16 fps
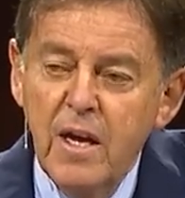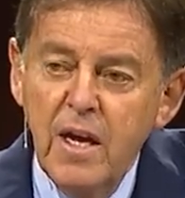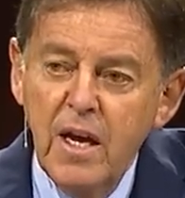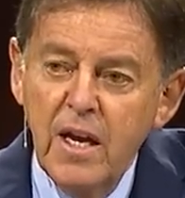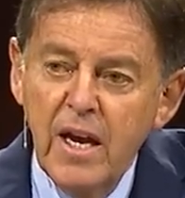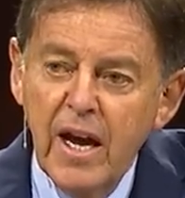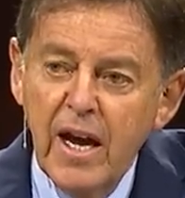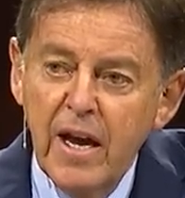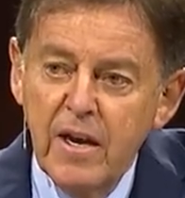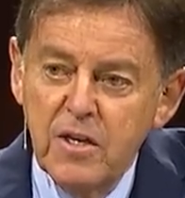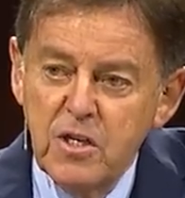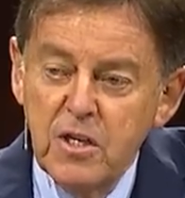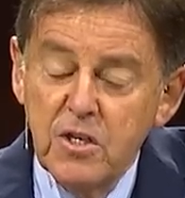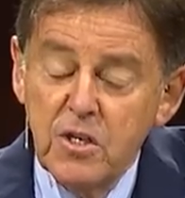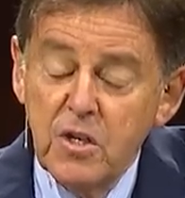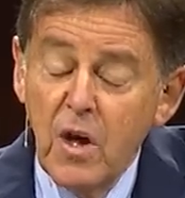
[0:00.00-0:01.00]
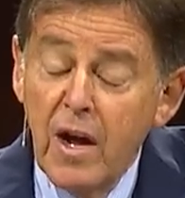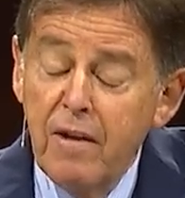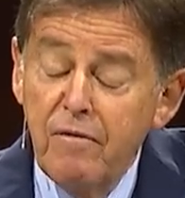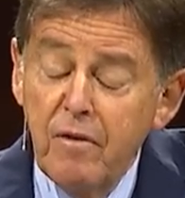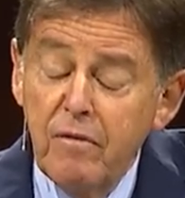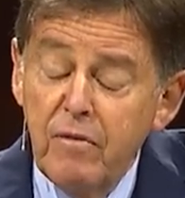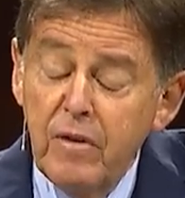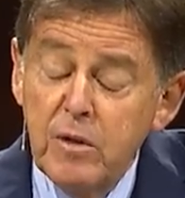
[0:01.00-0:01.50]
in Addison's
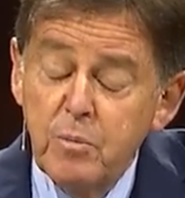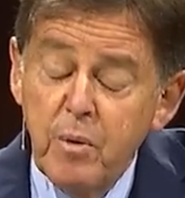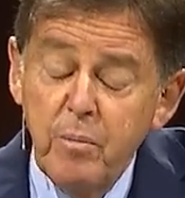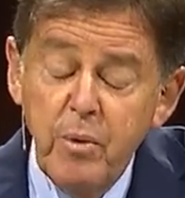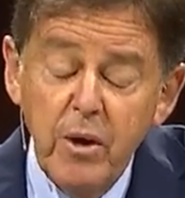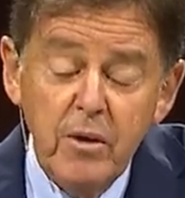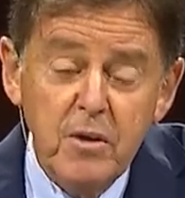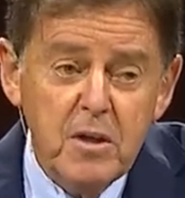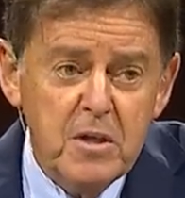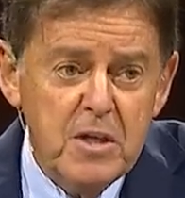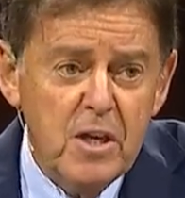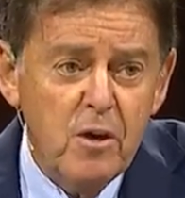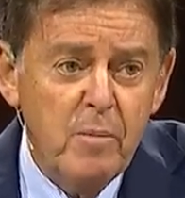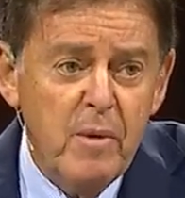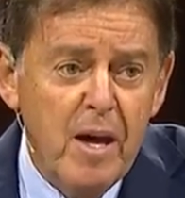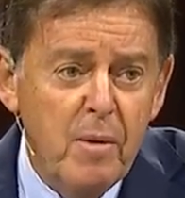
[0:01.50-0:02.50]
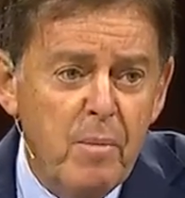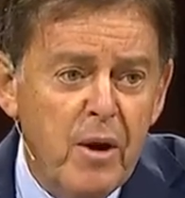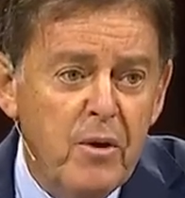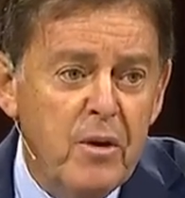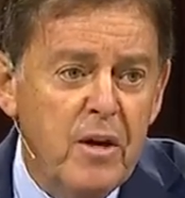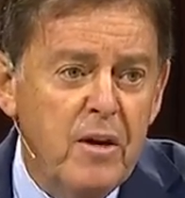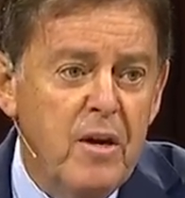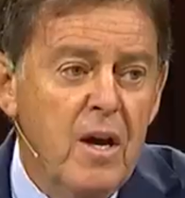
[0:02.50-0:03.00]
life if he's prepared to tell me
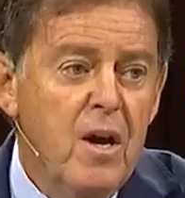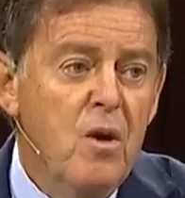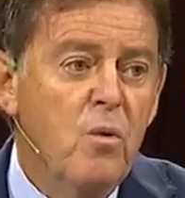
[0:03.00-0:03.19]
about it